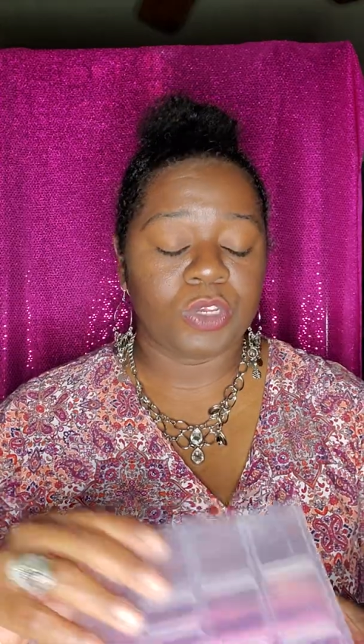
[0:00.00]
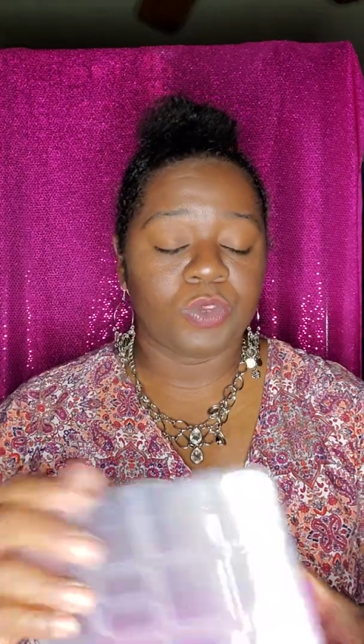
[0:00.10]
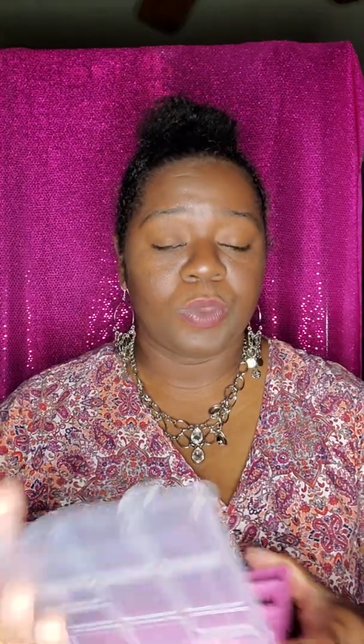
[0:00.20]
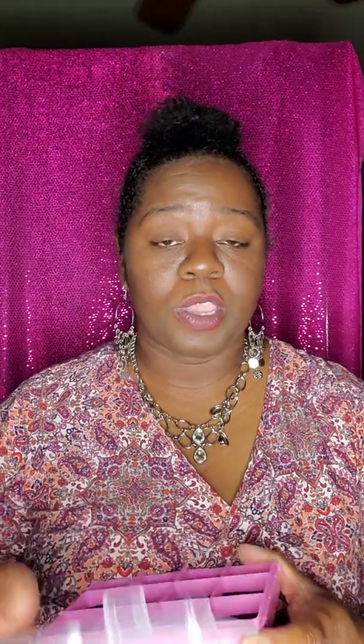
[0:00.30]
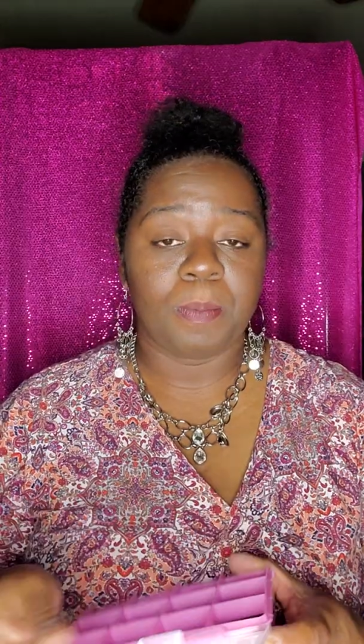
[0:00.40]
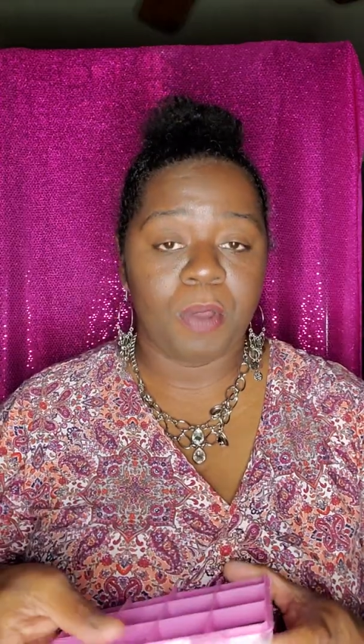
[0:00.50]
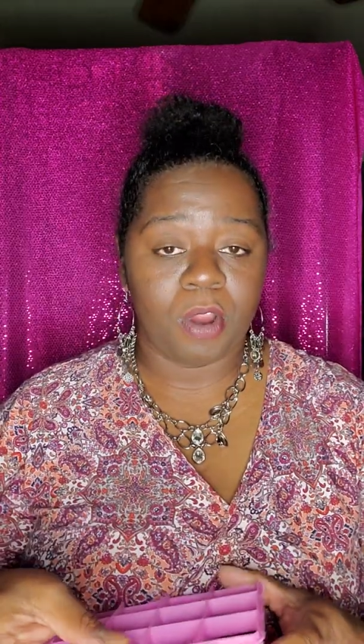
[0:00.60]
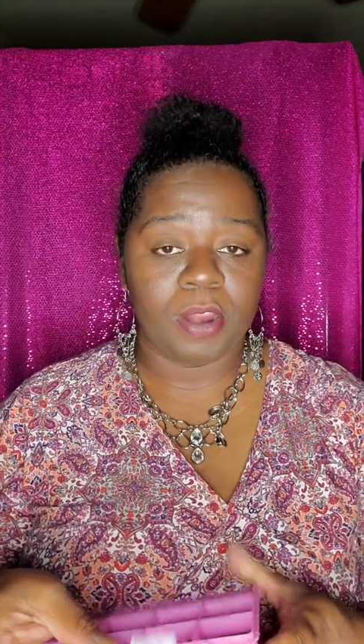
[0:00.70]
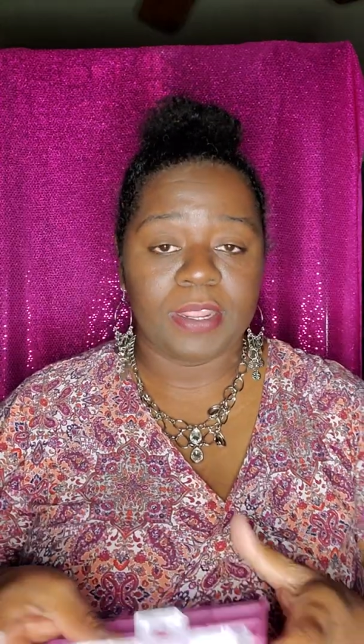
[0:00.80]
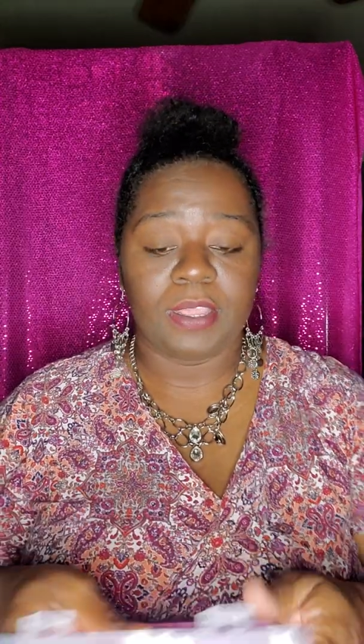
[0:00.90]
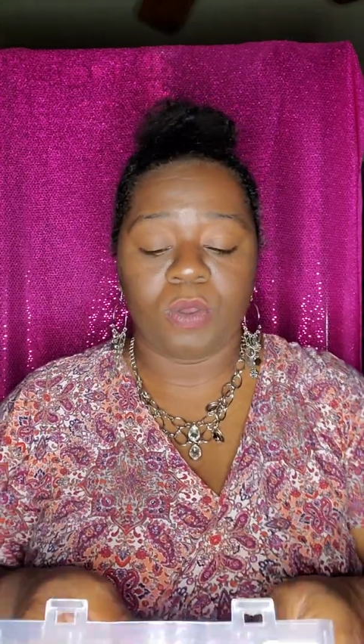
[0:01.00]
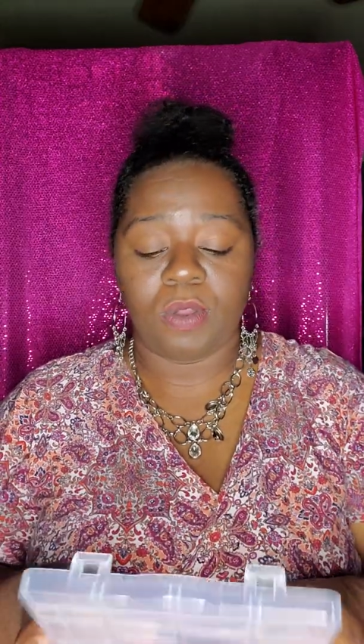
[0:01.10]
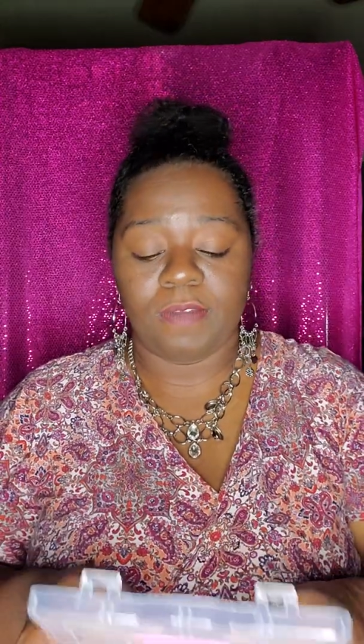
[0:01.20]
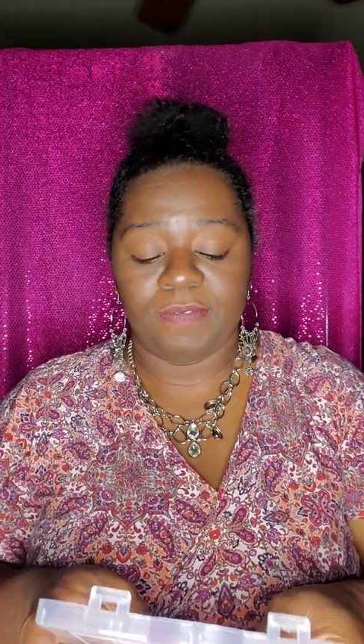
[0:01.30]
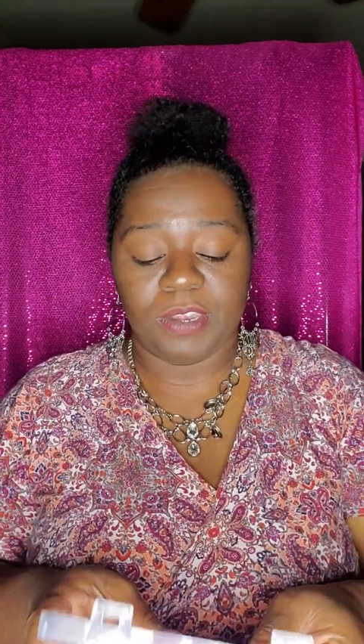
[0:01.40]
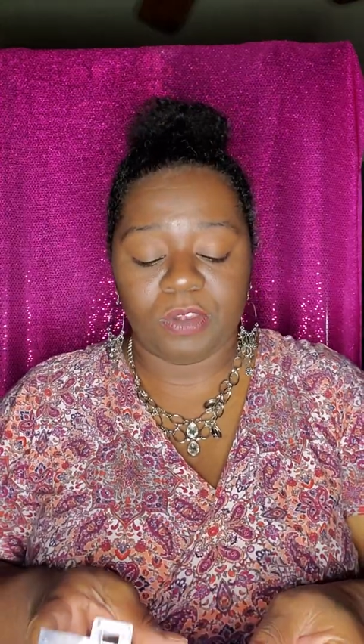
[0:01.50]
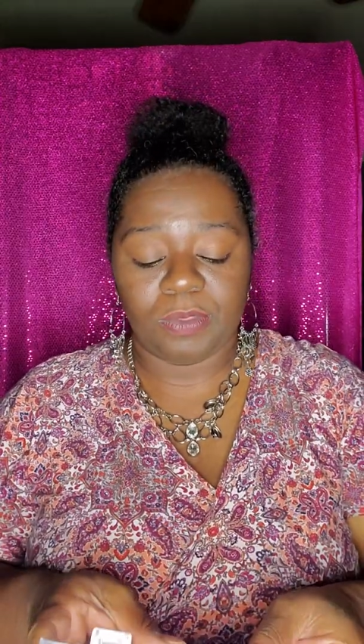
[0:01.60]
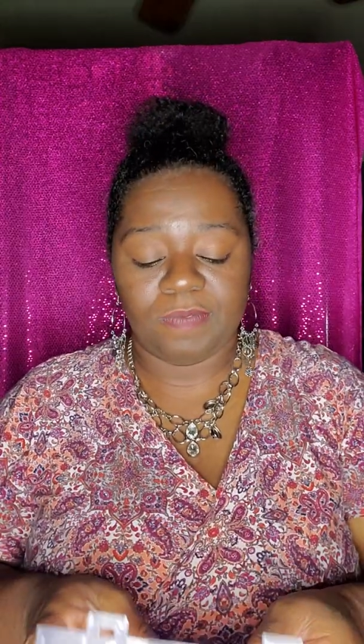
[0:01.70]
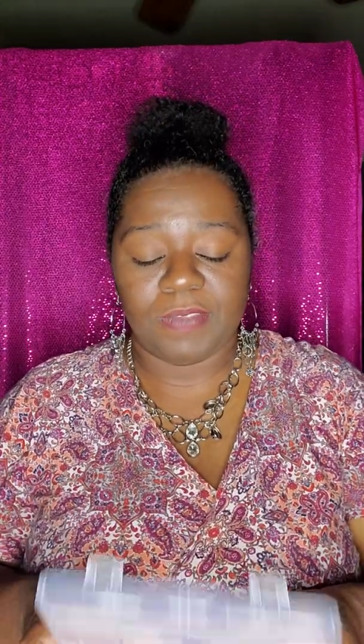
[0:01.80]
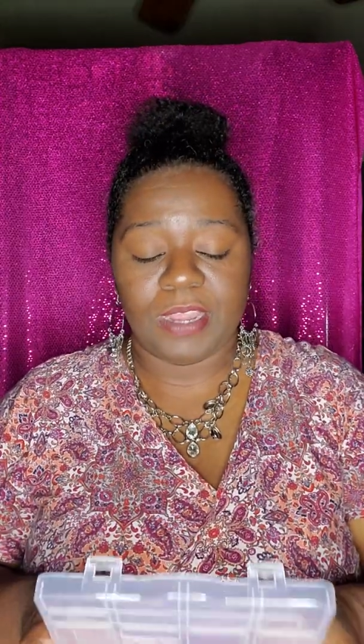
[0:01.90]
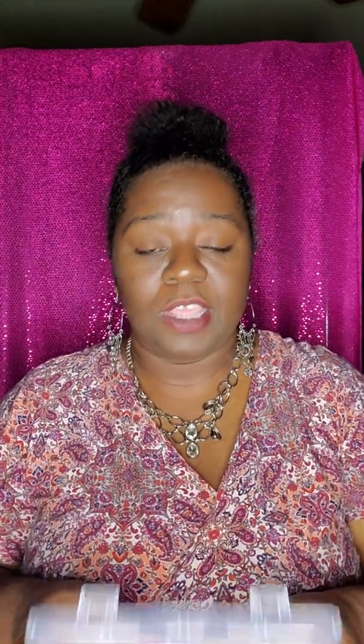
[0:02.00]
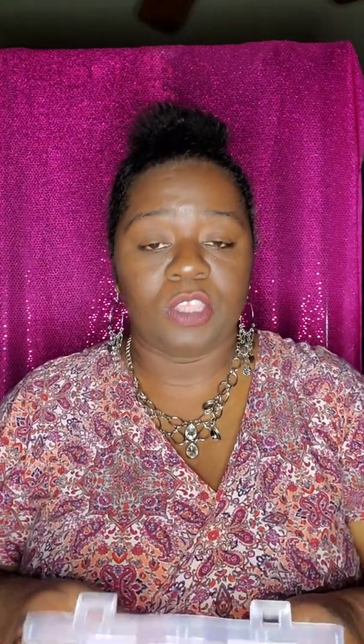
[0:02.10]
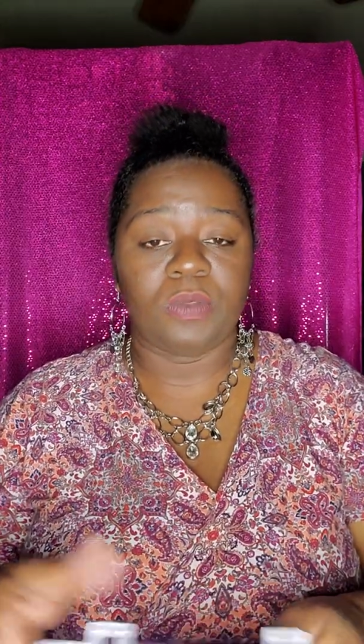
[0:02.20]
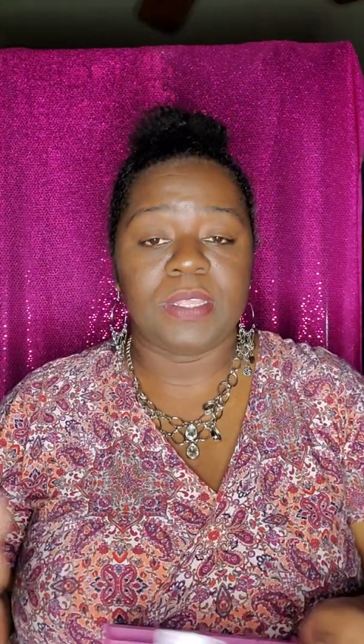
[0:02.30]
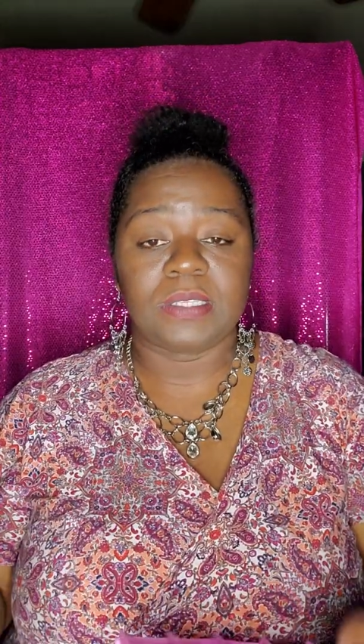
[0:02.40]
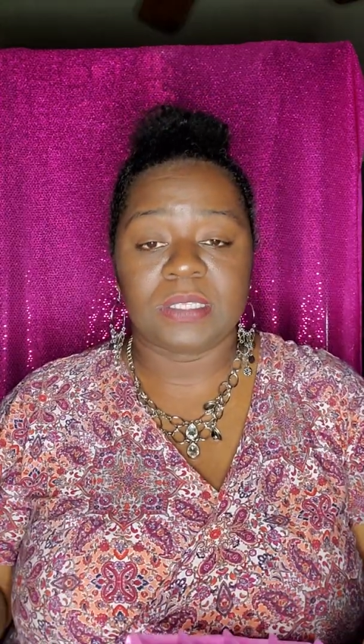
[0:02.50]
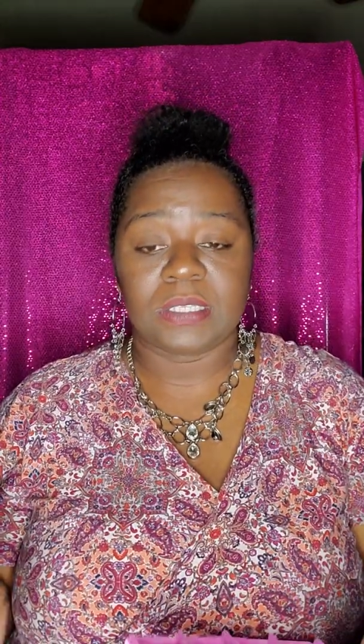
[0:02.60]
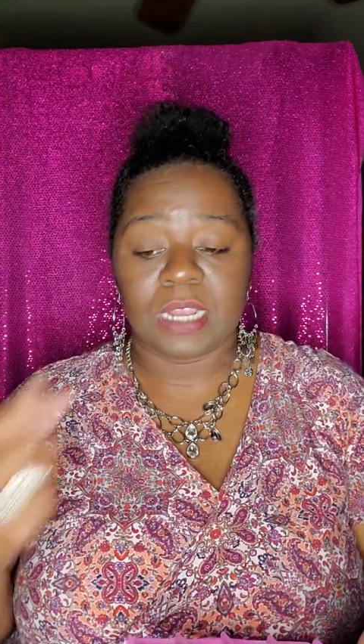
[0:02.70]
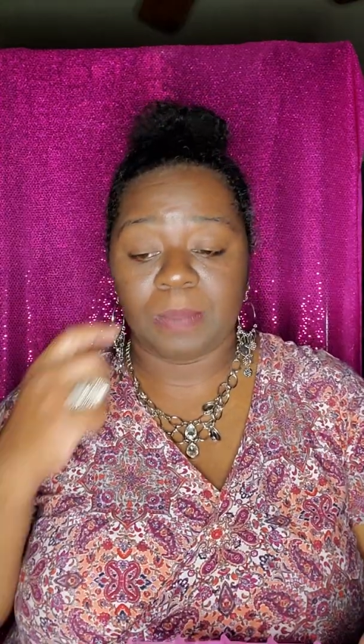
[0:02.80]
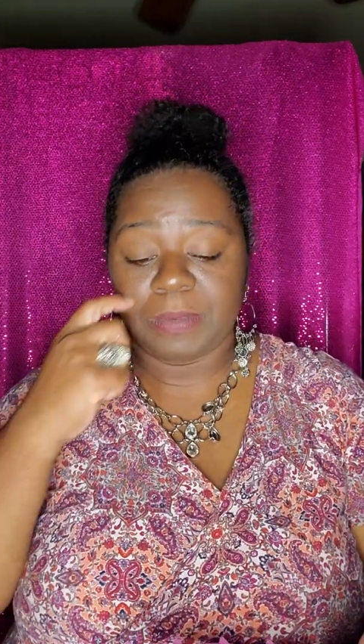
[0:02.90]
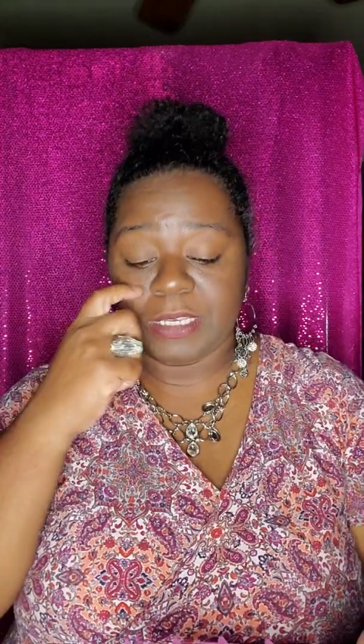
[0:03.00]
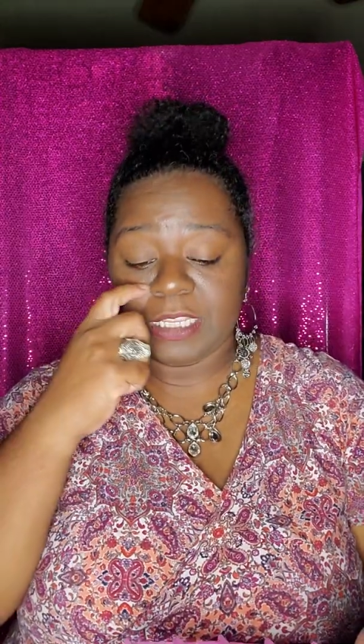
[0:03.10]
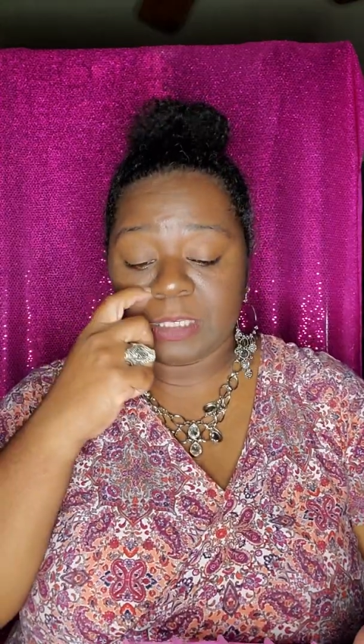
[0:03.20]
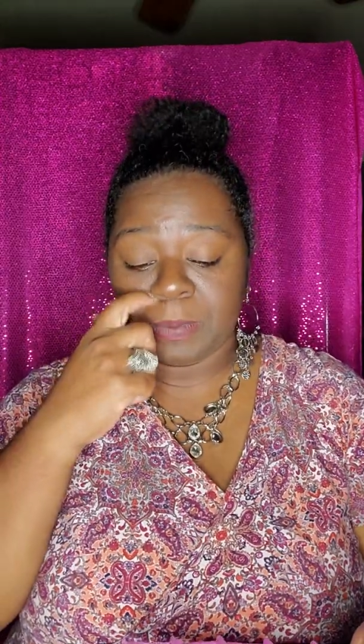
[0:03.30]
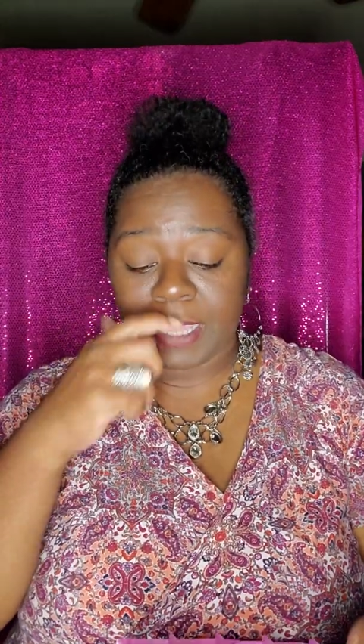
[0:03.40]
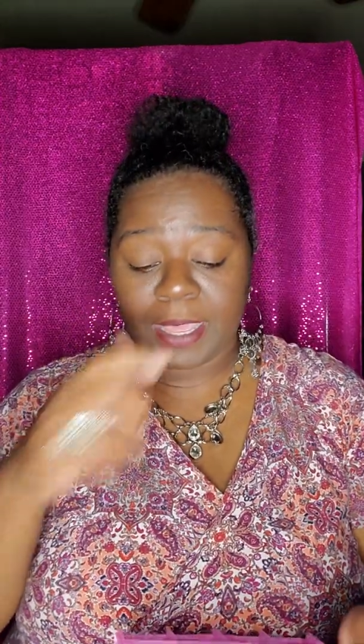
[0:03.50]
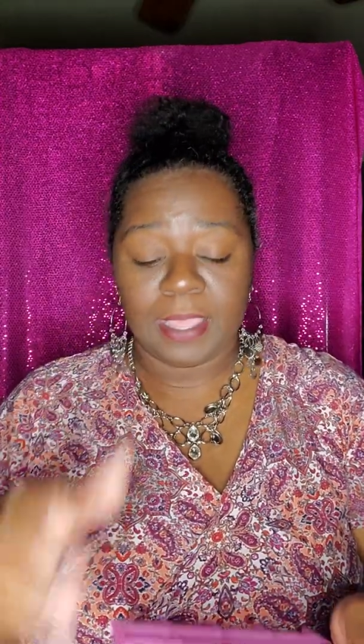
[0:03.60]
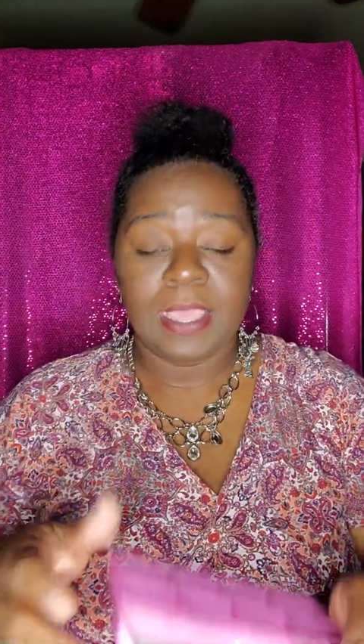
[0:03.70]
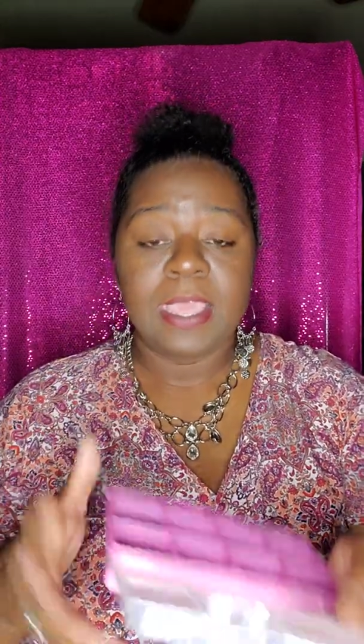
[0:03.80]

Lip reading: doing a party or a vendor event and you need to set up a display,